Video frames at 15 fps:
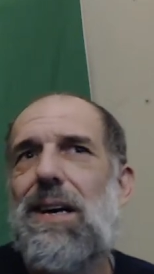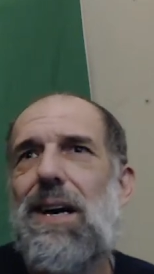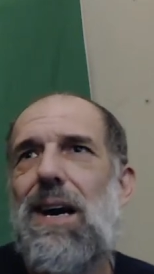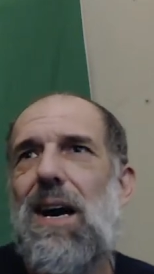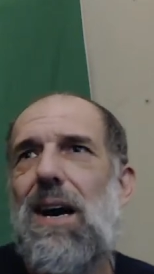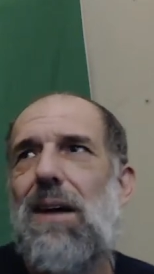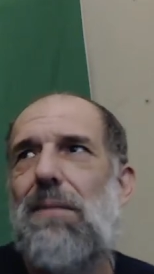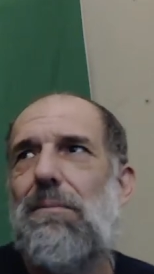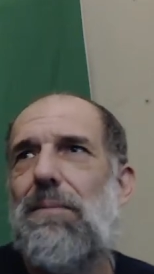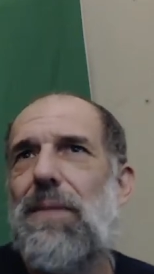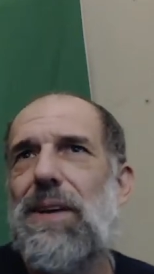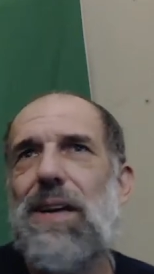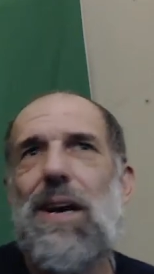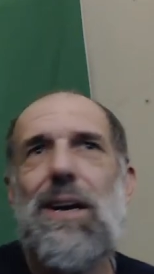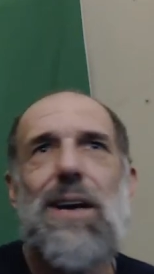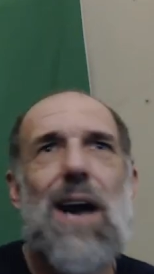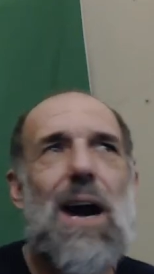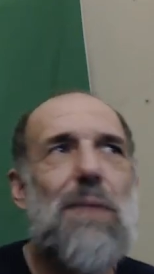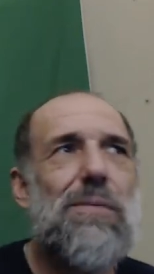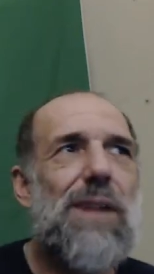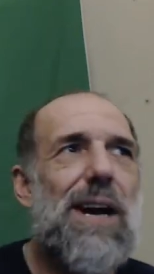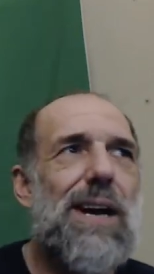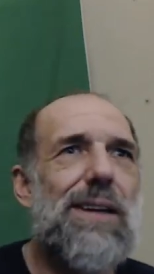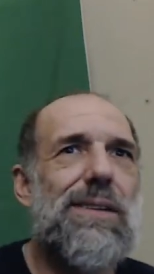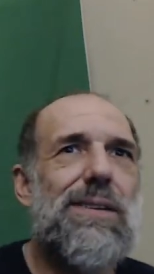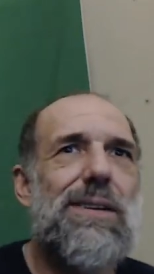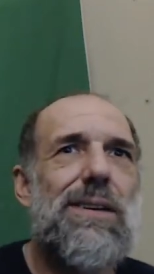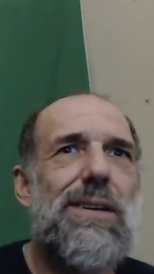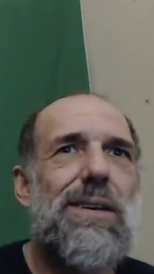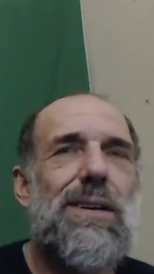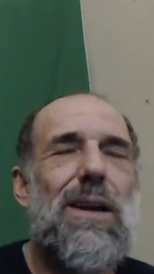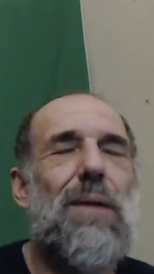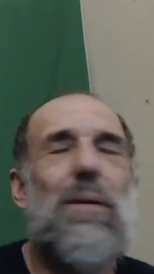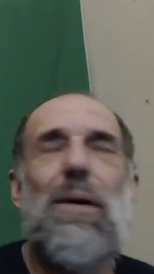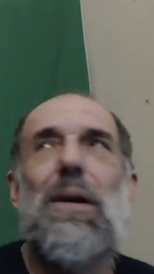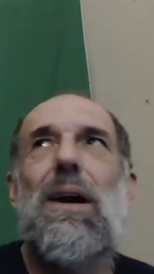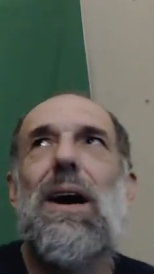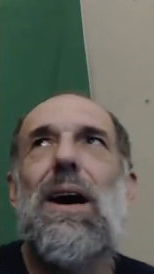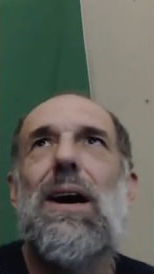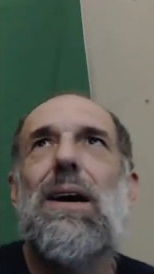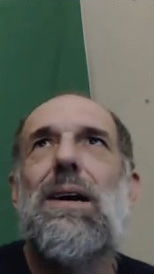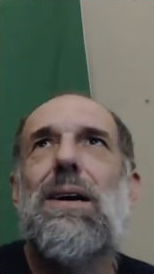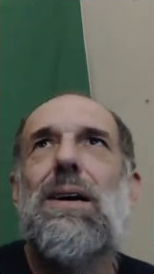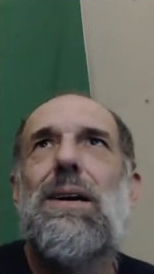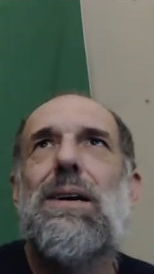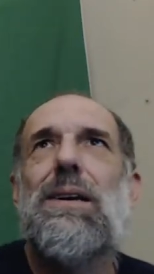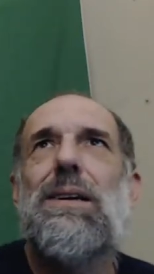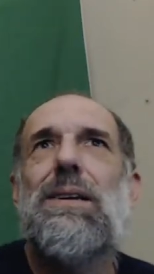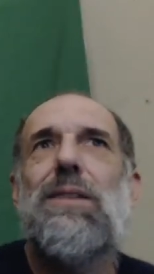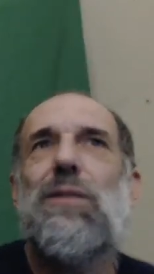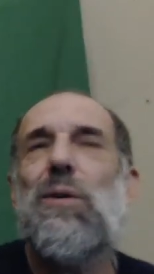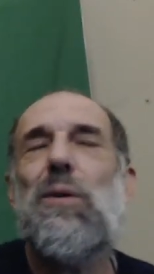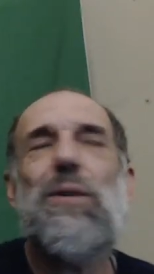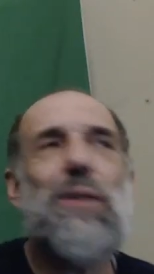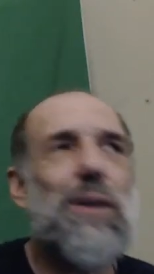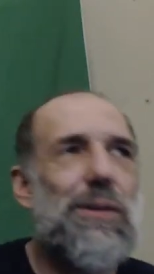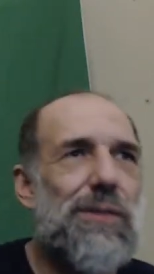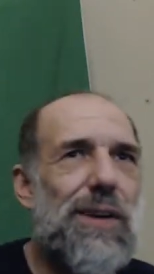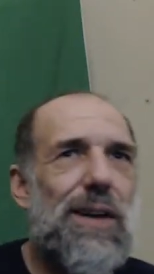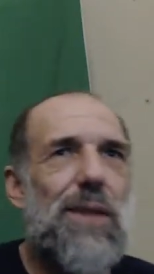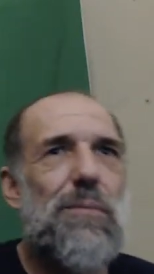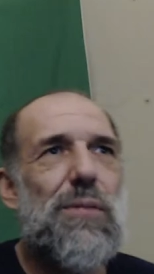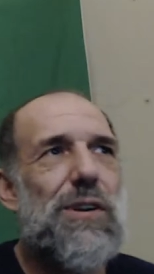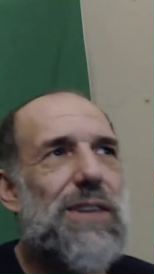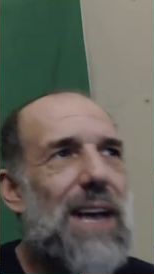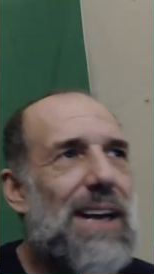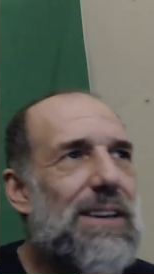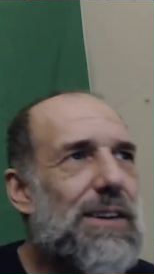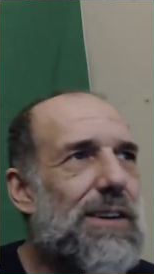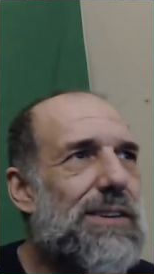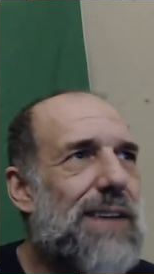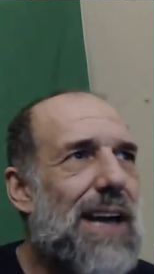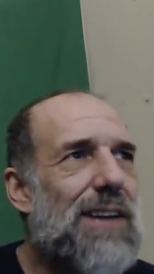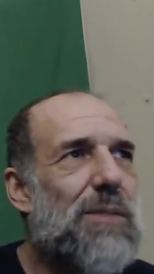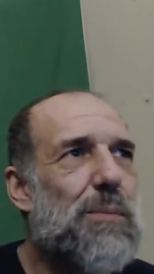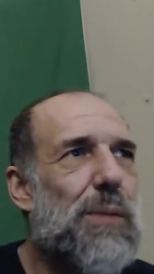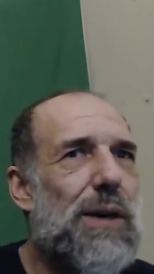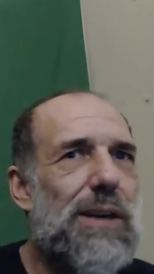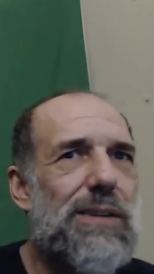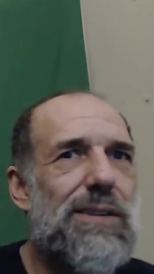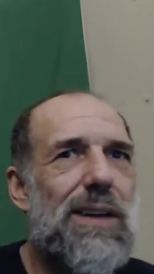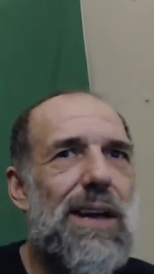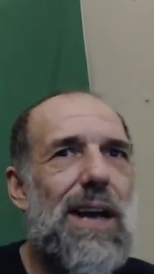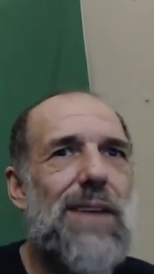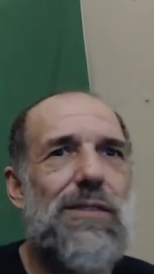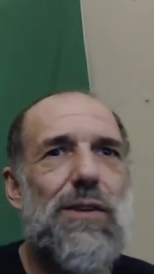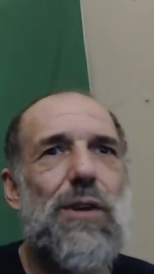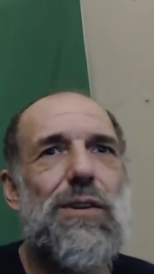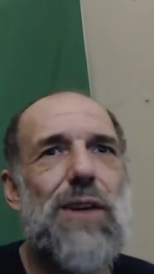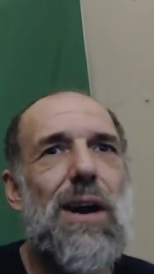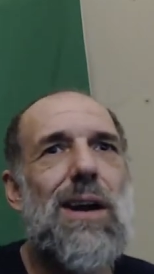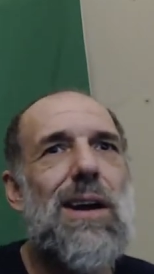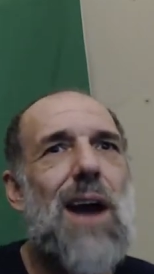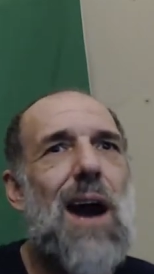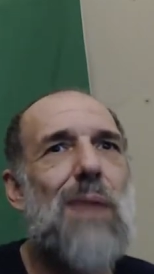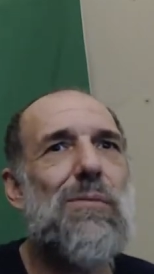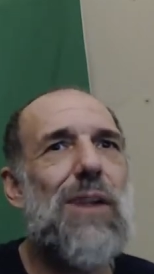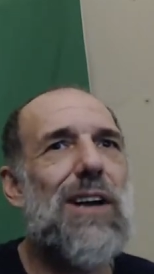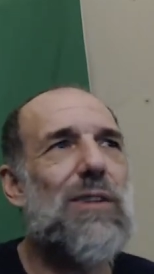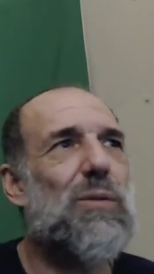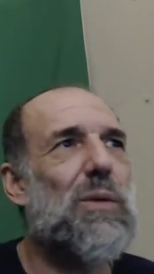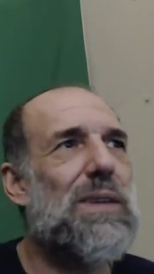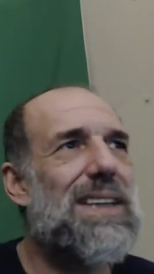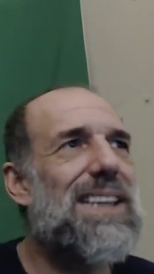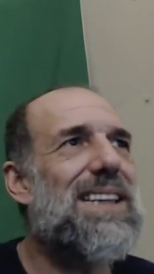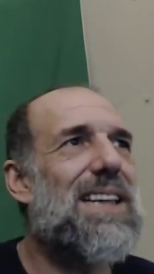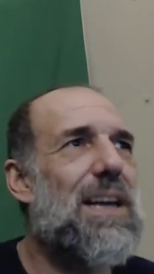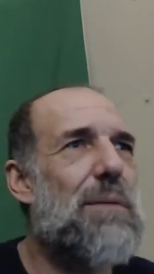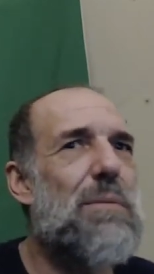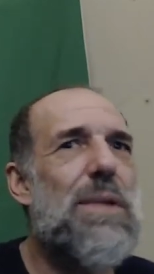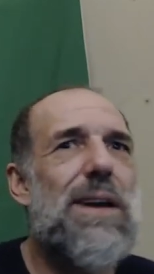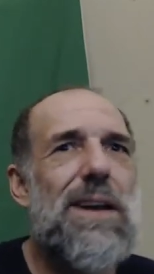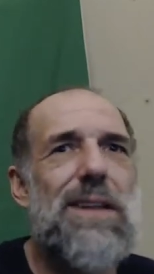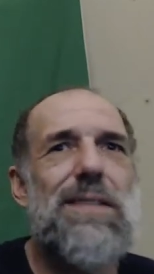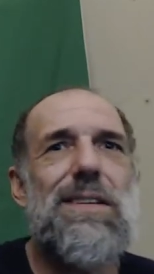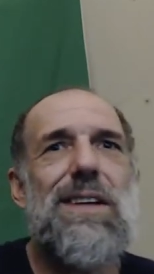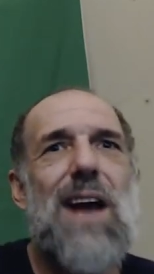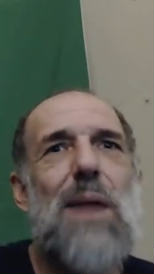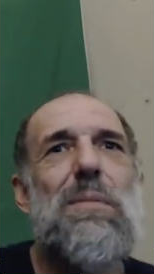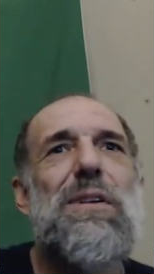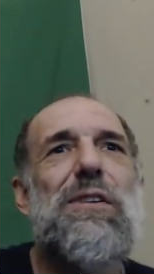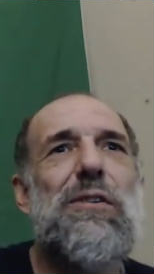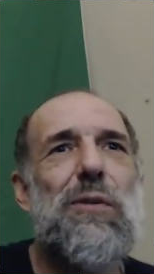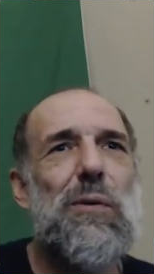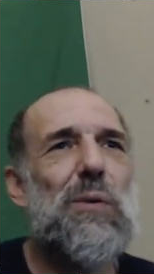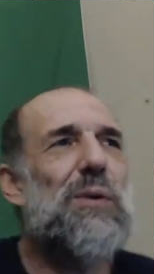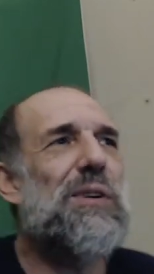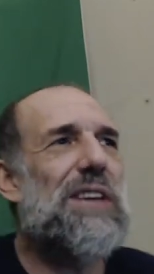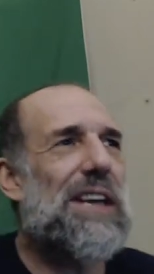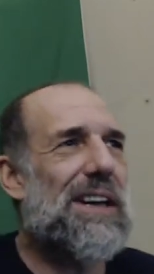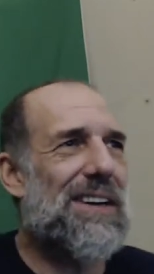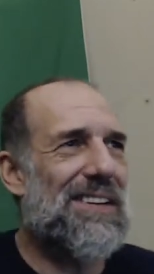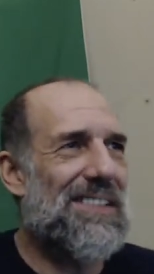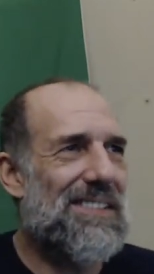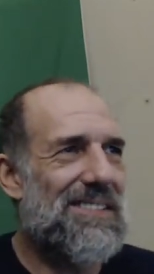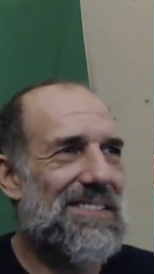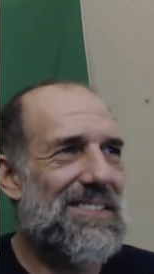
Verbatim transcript: Um, young comrades, no, uh, school children, protect your textbooks as your young comrades will need them in the coming school year.